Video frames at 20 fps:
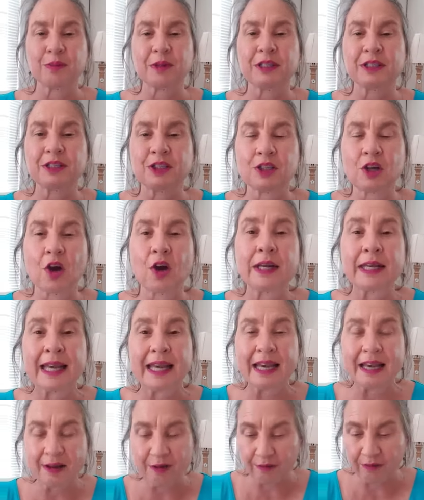but start
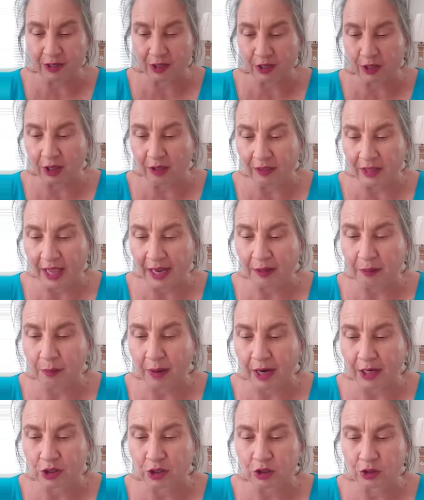living that
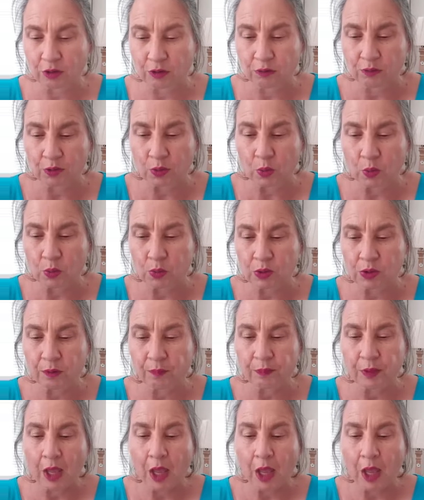passion of yours.